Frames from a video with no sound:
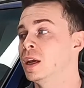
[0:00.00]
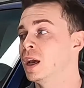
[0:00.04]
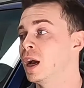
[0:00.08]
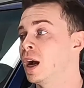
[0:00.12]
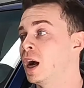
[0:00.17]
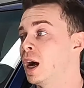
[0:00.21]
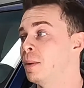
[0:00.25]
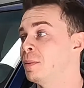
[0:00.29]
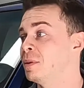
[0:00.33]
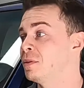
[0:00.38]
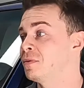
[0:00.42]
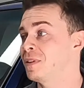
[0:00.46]

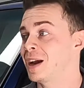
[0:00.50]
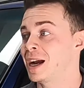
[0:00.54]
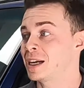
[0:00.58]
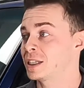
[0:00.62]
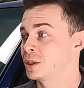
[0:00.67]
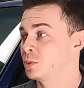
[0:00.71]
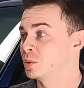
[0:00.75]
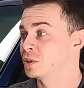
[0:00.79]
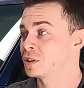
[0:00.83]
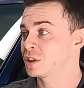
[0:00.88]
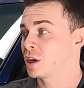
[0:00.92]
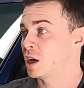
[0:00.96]
In fact, it was
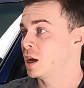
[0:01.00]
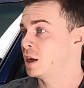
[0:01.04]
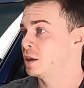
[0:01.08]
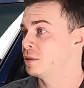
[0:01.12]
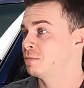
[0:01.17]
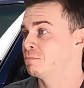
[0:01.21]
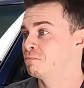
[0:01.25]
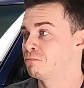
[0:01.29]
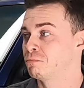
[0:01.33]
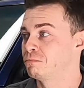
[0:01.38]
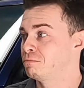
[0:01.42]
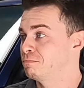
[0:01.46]
on
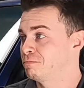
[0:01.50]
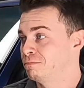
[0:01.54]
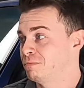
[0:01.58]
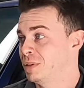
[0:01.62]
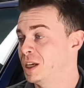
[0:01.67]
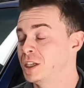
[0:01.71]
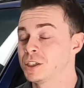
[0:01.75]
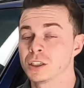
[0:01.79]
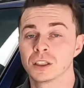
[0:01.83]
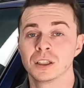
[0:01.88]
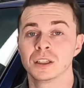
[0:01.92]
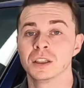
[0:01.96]

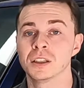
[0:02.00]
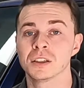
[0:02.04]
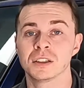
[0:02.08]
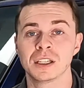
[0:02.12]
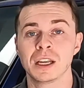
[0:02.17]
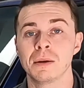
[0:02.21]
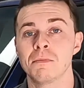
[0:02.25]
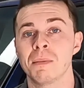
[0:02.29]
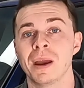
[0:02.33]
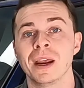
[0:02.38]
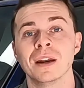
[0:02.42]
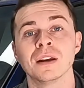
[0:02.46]
basically the same
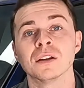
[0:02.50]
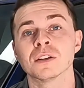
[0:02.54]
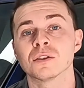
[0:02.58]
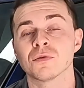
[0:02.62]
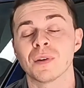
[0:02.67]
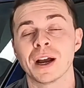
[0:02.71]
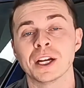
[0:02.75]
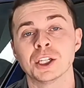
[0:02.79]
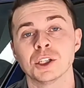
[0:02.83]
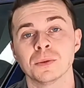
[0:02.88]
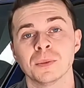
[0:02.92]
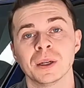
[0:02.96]
maintenance
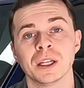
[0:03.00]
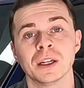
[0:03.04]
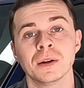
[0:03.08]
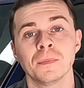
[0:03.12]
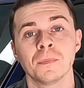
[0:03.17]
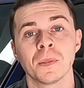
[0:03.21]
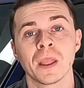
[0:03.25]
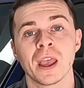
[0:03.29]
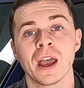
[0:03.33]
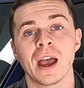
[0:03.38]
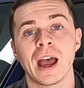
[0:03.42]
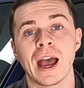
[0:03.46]
regimen
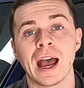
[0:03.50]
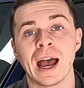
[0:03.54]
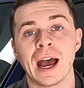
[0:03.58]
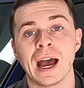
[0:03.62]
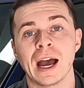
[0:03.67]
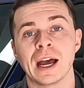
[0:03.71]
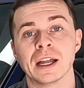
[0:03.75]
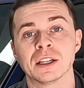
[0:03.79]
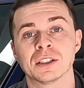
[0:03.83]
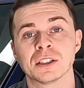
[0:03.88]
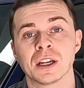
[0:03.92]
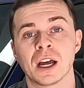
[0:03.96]

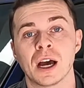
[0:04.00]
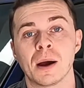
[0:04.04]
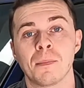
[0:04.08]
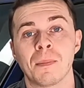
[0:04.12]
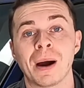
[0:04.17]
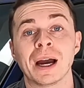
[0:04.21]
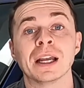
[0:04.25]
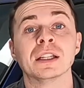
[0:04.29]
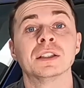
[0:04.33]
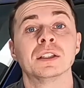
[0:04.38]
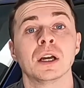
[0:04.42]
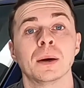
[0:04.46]
as my
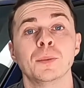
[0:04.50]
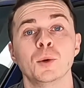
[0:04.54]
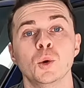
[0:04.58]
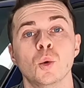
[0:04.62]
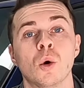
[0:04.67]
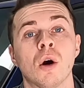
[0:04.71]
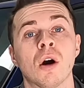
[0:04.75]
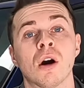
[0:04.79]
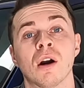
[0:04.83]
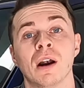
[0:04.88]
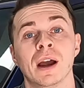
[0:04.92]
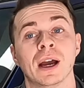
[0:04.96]

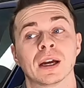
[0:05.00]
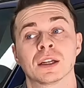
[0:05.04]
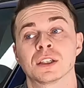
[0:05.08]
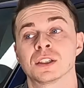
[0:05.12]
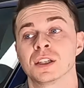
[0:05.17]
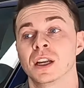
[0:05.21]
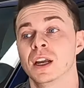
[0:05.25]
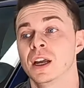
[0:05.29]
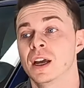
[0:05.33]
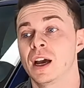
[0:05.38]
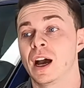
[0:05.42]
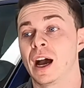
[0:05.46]
WRX.
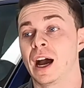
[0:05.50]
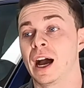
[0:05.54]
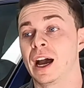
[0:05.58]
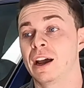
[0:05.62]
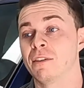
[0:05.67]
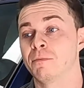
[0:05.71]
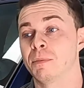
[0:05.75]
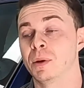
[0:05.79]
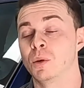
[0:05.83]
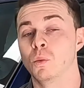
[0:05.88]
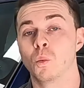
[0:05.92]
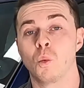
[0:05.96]
I've
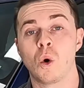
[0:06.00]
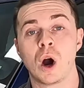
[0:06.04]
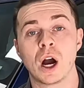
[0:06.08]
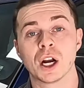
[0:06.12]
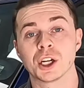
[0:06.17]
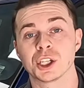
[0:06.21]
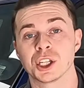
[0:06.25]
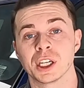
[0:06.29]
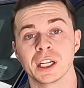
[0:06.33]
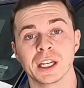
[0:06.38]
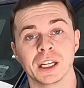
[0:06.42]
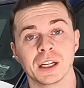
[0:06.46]
been
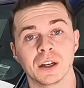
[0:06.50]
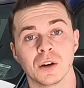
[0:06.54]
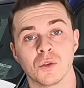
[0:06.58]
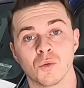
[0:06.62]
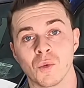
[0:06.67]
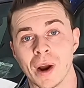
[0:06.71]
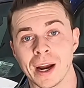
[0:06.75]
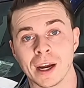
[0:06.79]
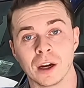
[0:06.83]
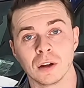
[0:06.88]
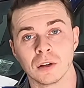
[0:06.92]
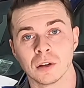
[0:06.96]
washing it
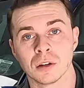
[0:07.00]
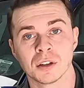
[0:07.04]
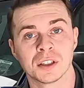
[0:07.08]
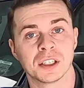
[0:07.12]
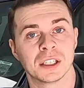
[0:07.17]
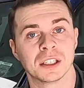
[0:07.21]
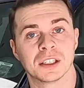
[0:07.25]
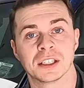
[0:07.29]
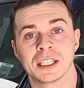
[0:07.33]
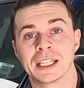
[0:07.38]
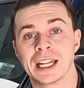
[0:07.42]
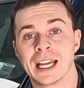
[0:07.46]
regular since
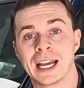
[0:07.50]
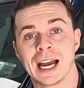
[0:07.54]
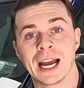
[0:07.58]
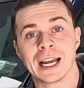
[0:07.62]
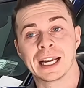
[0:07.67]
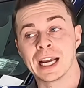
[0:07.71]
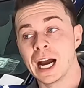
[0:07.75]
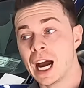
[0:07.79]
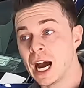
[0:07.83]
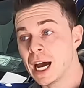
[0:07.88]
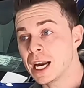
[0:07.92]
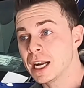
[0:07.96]
the day I
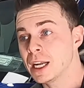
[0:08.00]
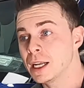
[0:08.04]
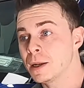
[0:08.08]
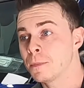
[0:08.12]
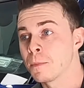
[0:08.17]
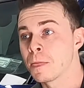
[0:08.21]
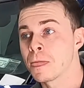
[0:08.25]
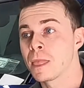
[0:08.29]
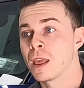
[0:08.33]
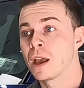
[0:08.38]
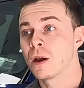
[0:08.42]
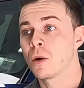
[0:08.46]
got it.
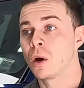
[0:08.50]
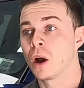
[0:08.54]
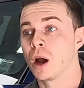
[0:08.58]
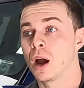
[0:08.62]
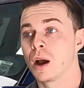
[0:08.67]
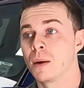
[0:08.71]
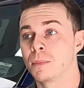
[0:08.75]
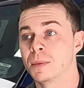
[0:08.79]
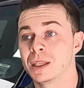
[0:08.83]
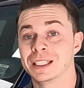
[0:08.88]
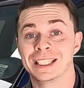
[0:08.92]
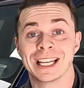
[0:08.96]

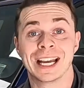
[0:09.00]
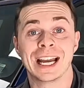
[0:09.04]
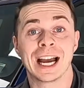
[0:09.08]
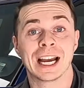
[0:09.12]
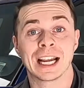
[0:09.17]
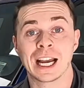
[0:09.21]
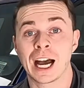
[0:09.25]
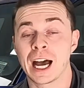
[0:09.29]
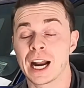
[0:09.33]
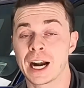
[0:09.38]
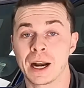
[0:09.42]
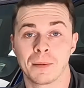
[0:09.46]
The day I
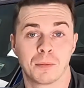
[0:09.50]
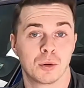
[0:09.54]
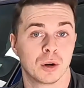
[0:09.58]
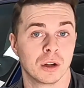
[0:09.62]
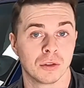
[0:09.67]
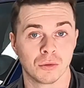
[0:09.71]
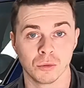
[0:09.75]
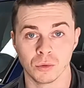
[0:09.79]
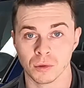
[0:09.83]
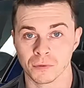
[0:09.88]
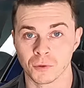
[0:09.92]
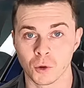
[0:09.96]
got it, I put it through,
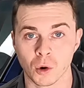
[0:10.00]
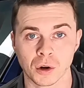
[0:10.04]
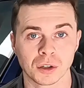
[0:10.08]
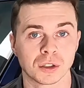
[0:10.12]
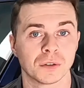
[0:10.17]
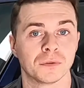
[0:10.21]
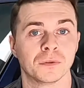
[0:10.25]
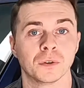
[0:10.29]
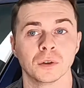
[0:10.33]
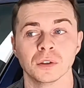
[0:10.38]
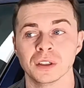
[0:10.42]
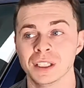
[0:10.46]
of course, a
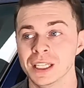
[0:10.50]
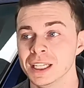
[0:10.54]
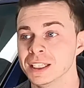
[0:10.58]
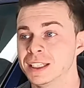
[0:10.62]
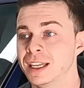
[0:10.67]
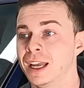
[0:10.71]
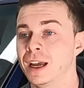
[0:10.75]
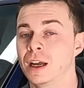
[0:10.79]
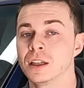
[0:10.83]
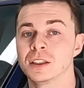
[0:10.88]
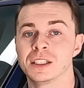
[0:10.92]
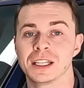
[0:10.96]
full
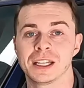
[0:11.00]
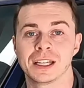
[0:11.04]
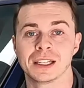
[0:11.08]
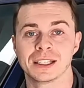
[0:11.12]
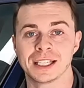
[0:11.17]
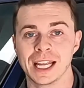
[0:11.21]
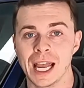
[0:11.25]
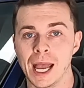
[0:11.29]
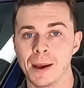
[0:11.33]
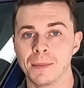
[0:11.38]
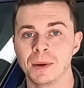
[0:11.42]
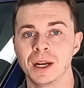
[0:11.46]
detail,
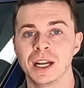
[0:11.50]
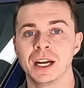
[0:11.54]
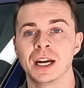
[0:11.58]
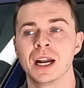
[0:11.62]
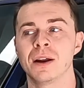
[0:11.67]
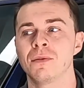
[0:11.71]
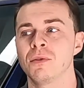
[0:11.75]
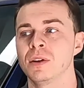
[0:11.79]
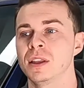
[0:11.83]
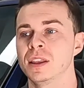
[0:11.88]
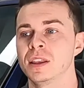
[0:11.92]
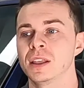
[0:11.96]
decontaminated
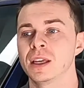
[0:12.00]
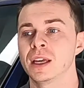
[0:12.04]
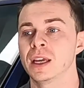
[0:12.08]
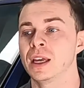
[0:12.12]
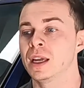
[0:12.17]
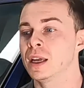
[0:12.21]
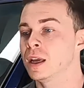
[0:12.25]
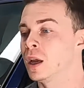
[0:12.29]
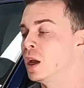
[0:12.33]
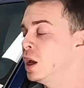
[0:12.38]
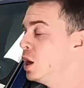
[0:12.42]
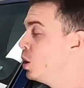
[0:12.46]
everything,
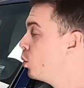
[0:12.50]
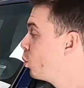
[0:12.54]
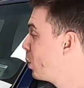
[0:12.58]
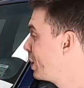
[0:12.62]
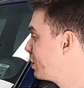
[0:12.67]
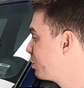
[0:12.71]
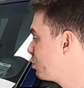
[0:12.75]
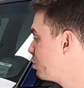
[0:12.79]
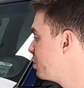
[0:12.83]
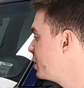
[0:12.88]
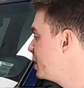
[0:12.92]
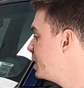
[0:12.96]
went through
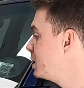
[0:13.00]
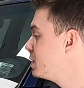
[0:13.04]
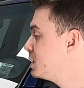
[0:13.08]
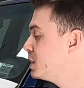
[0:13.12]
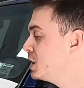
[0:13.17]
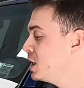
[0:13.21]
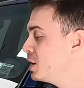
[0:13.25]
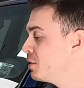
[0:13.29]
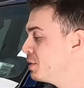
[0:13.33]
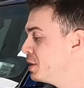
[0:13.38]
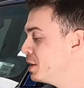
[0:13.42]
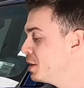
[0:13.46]
the
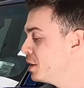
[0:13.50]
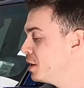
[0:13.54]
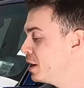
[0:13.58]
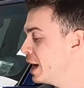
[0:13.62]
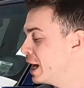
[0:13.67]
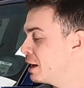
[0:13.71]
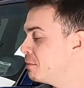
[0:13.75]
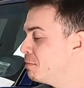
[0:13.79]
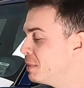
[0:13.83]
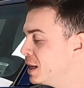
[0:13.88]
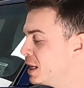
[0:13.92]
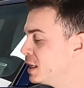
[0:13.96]
interior, and
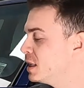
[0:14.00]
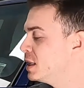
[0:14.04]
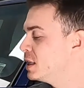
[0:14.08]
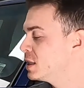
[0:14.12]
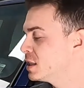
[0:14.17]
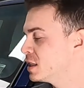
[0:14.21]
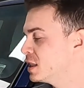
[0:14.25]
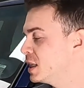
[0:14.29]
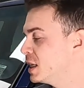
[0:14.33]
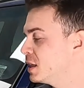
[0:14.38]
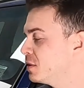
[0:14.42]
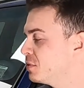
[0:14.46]
made this
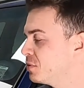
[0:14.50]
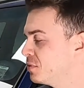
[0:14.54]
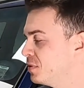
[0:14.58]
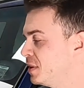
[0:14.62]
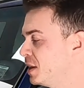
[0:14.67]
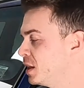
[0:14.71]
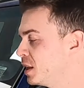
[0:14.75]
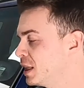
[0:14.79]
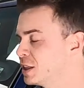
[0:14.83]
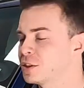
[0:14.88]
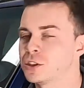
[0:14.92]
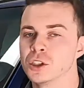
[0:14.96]
thing feel
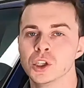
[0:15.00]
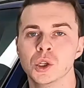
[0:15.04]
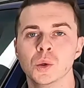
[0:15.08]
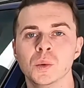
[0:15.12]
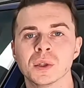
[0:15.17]
as new as